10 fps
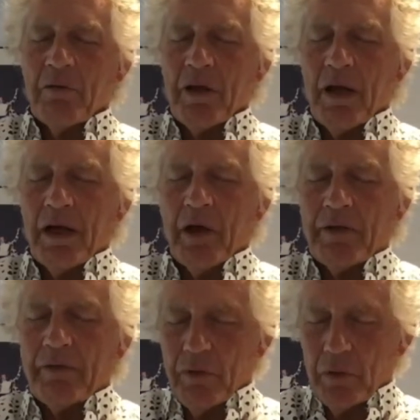Well, I
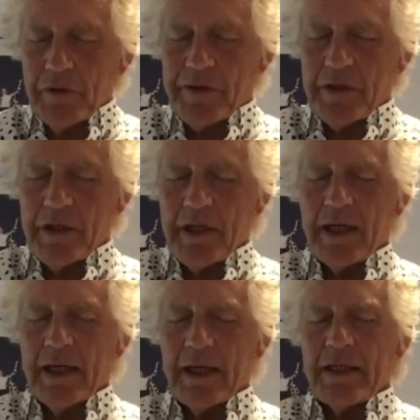got divorced
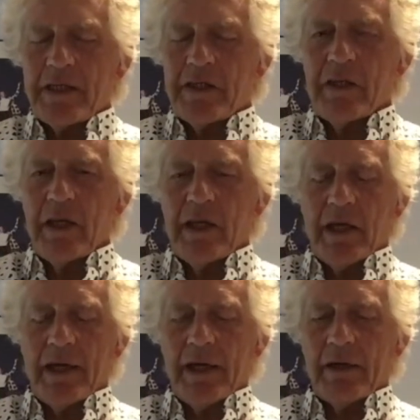in
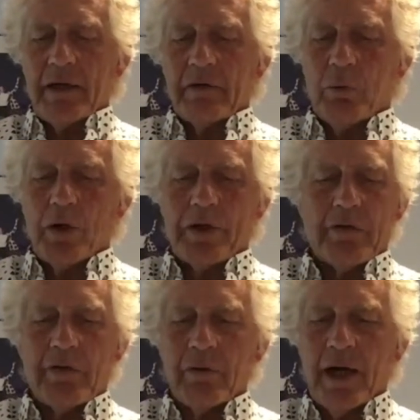Sydney. I was
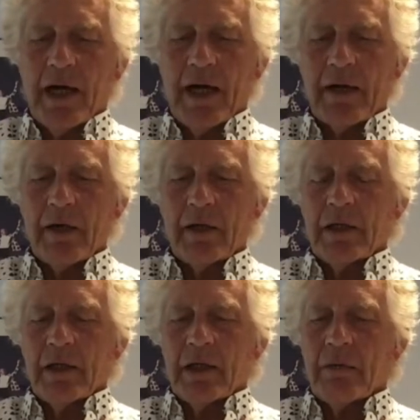working too hard,
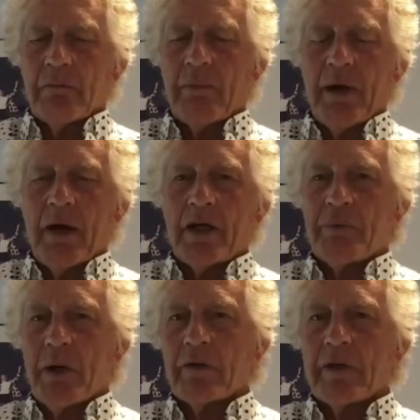and my
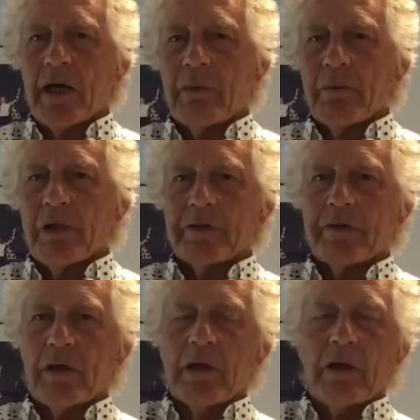marriage broke down
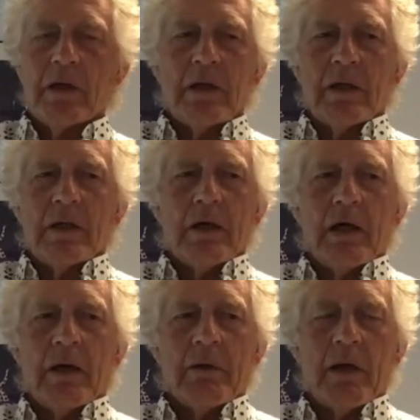because
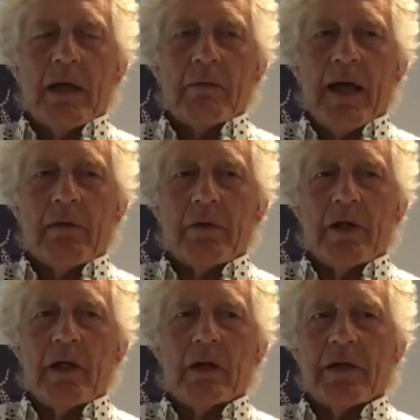that
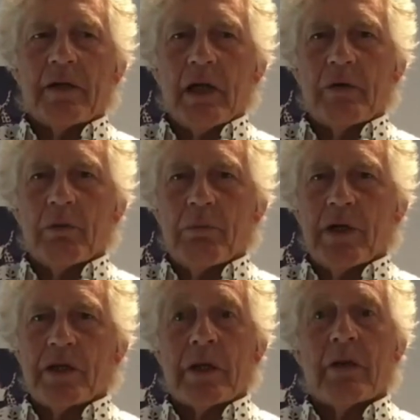year I did Liquid
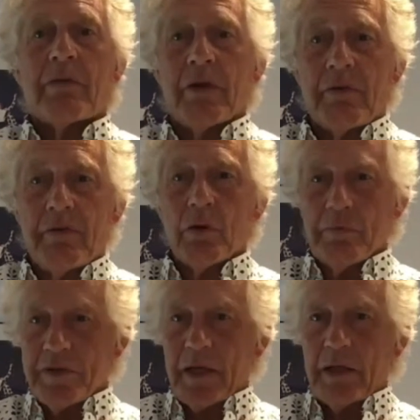Bridge. I did 3
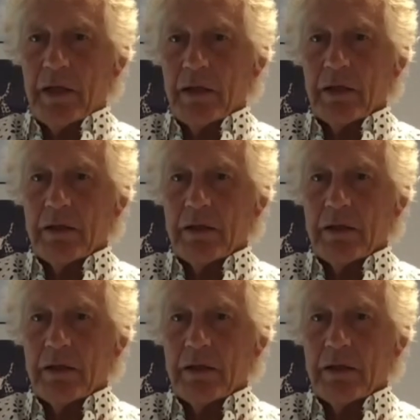films that year.